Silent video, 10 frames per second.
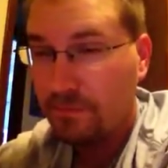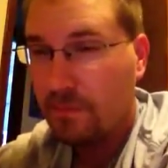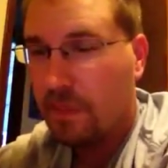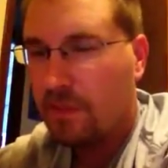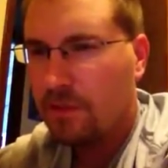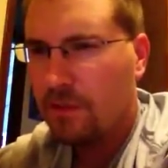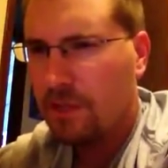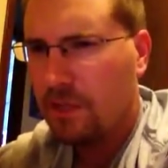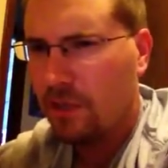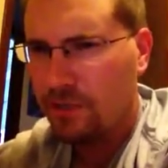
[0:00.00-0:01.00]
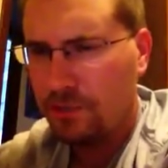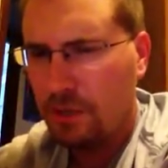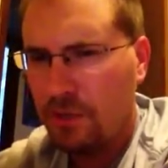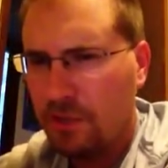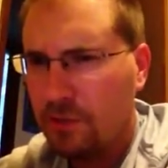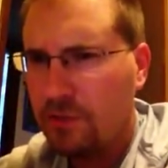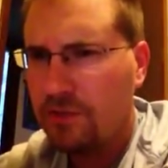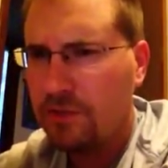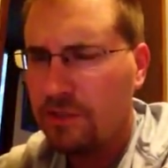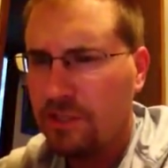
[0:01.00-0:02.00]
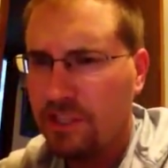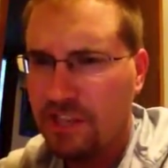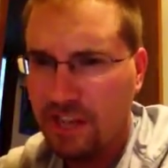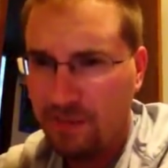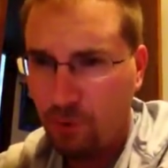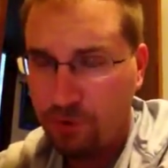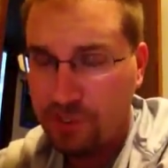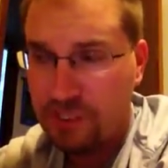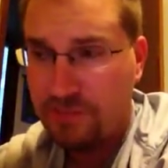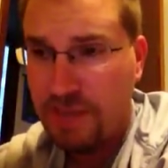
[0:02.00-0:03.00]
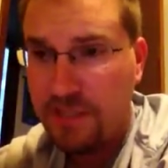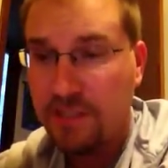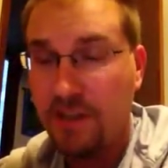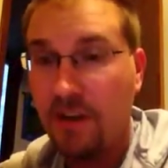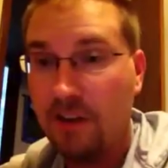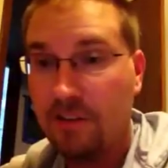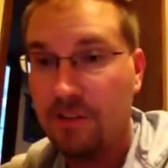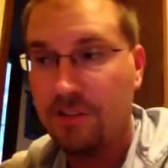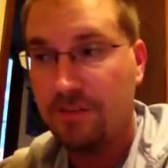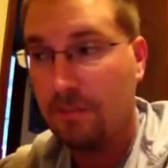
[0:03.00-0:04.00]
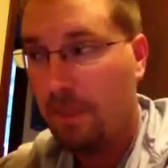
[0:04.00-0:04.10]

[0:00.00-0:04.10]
It's going to be a larger molecule. It's going to take up more space than oxygen.